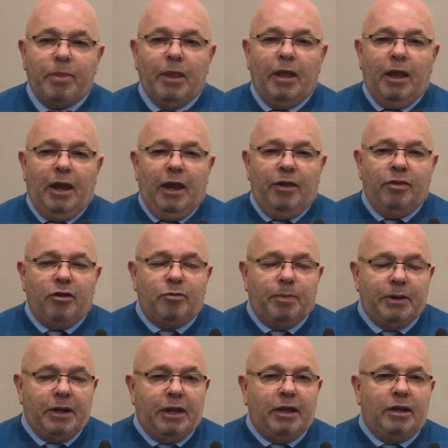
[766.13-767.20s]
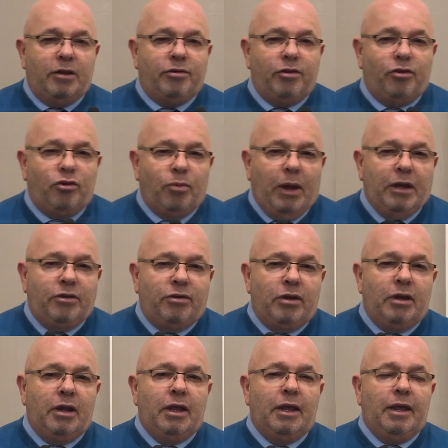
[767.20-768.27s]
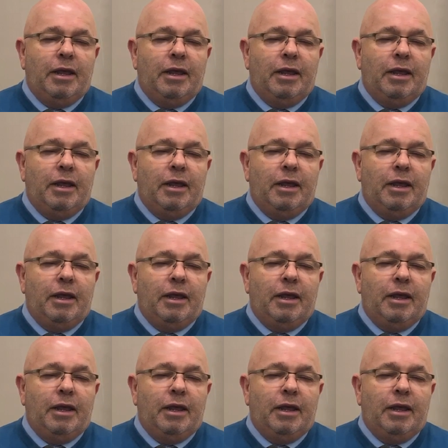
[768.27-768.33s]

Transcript: uh, in this particular situation